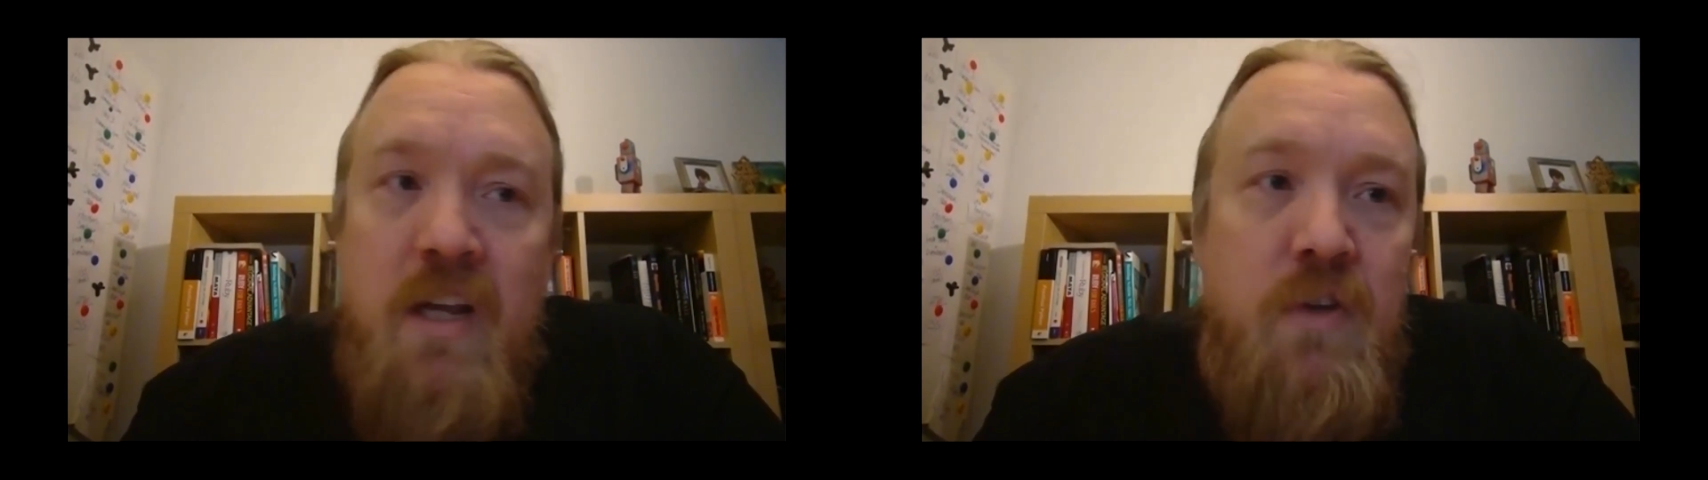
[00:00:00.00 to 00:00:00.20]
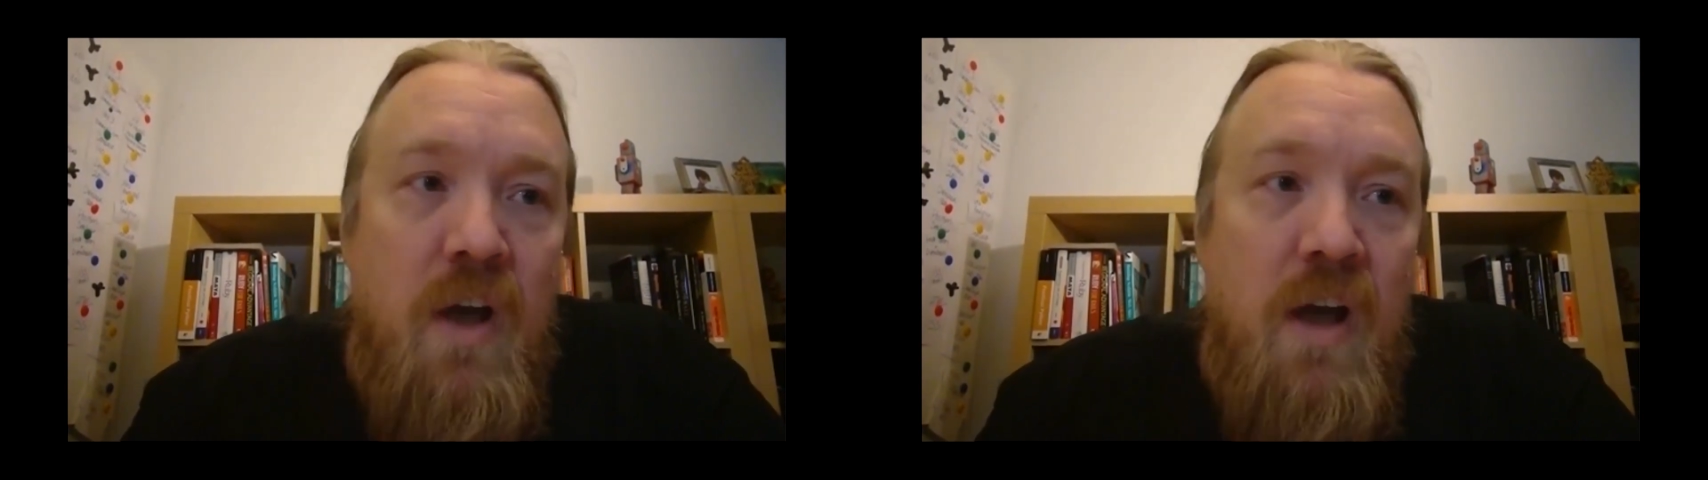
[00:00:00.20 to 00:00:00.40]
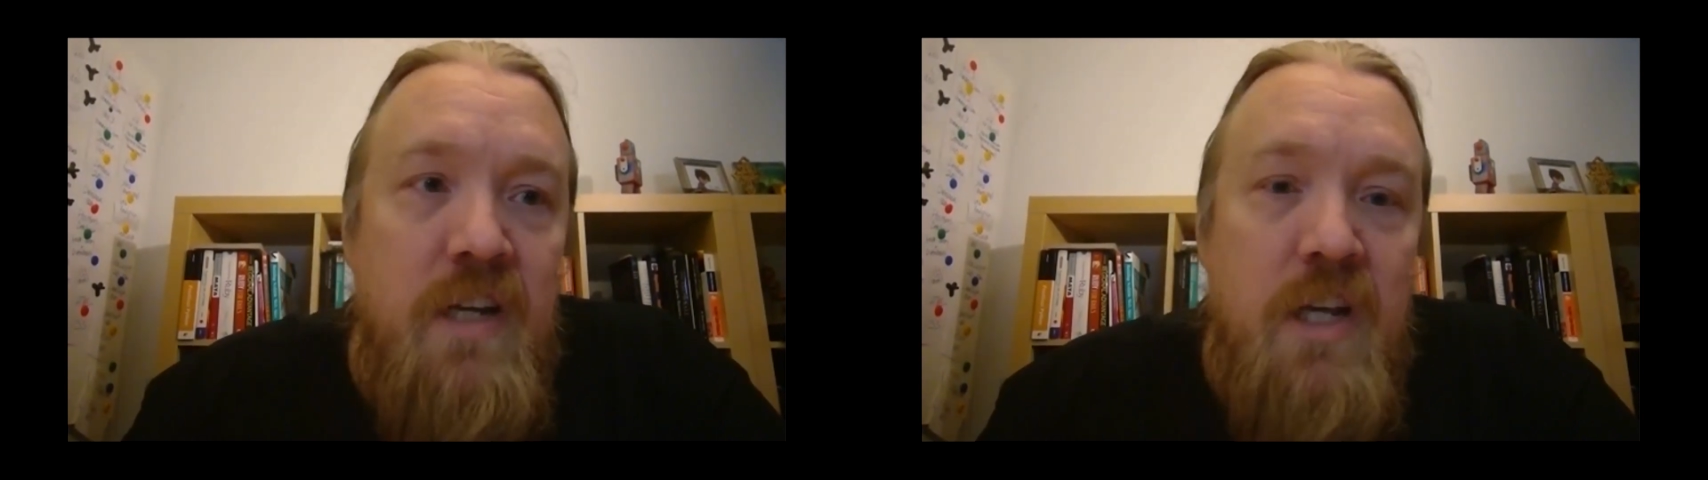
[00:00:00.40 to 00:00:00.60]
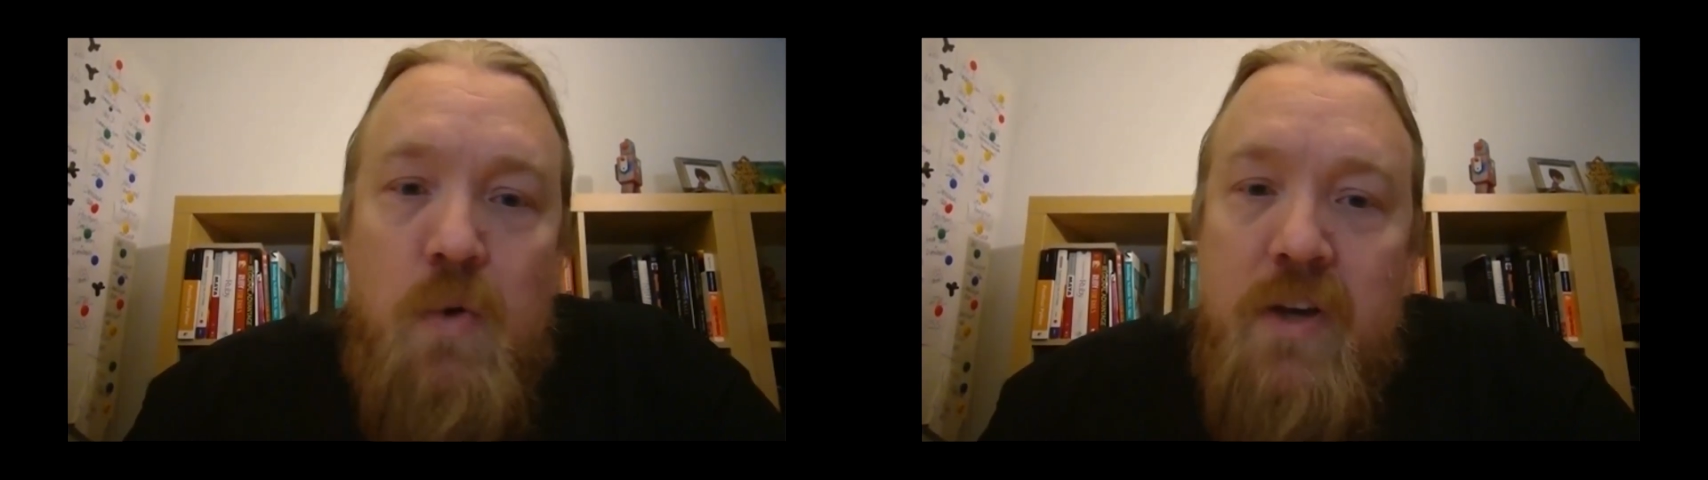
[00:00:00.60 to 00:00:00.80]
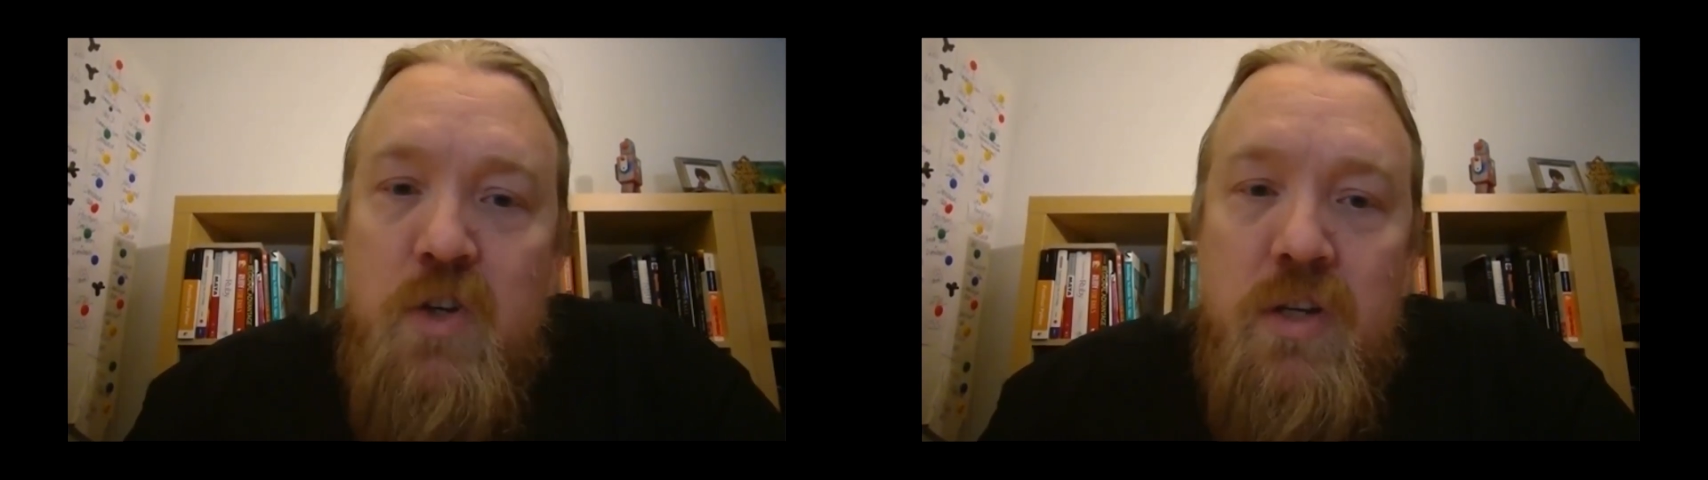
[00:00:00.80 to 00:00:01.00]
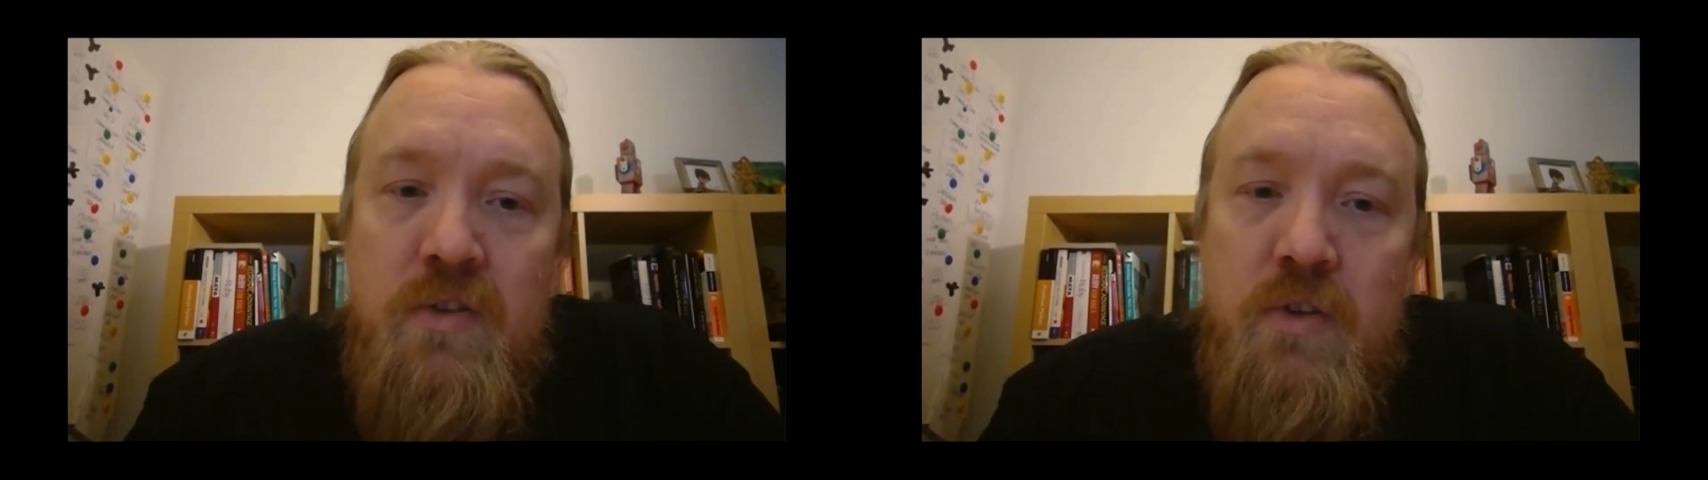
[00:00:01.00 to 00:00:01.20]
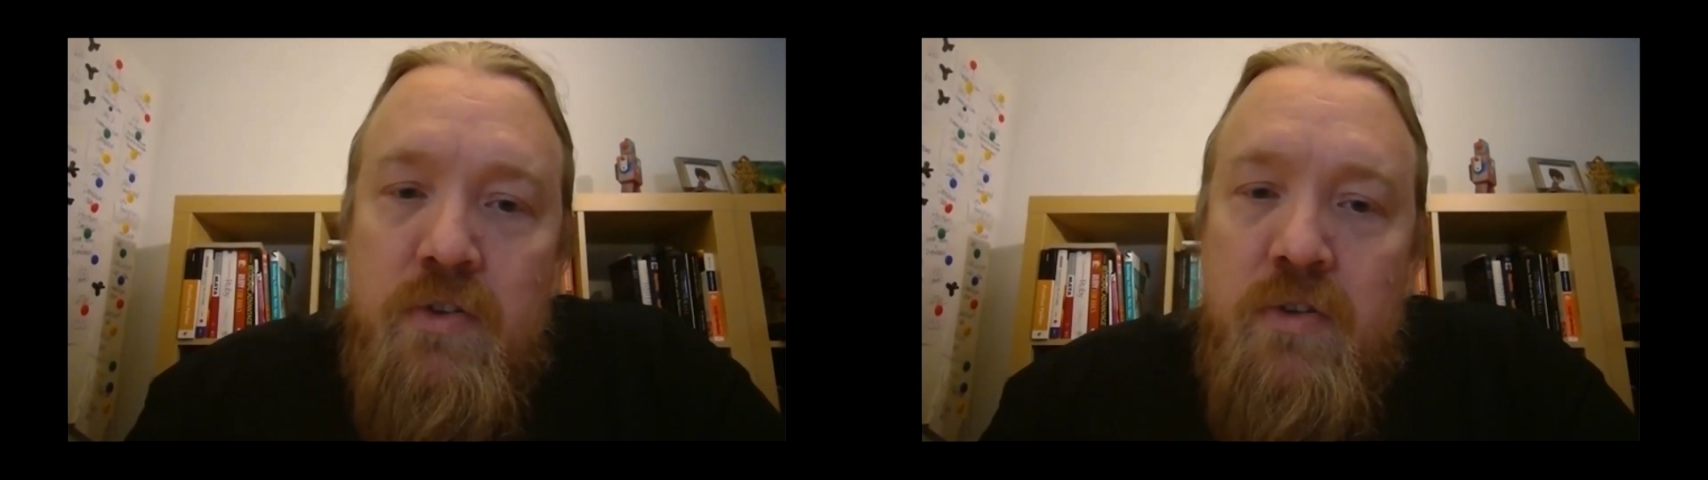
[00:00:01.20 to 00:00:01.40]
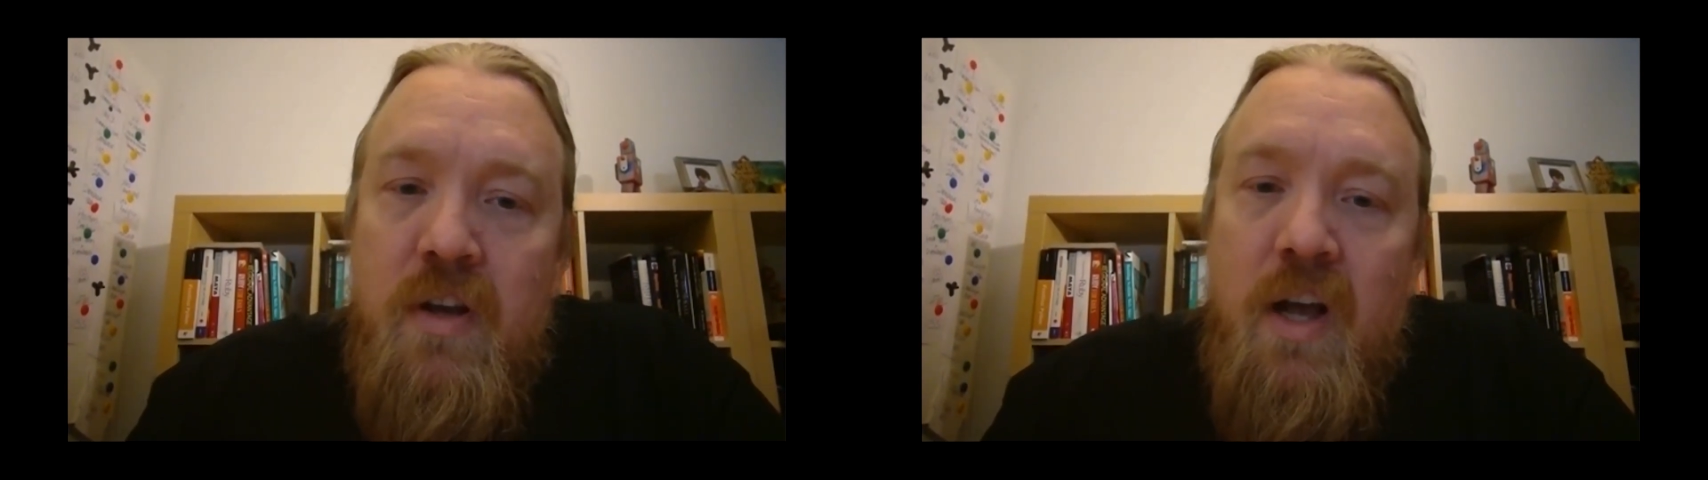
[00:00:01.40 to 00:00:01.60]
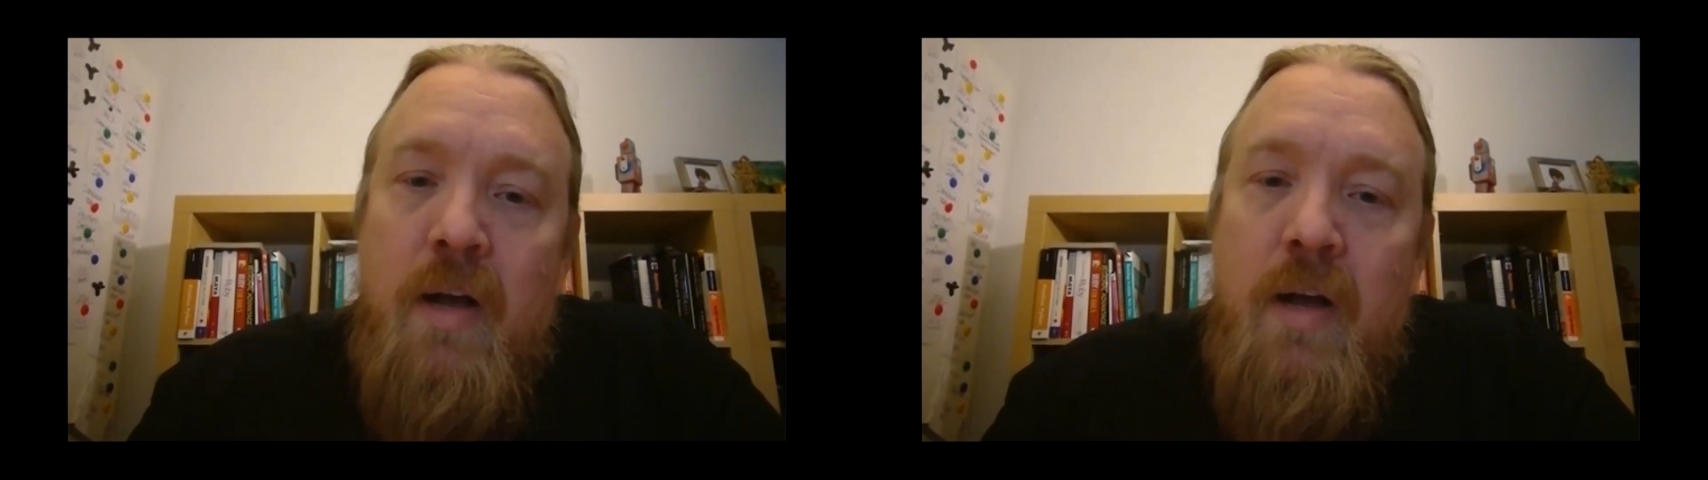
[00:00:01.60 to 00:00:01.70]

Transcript: of you have any questions,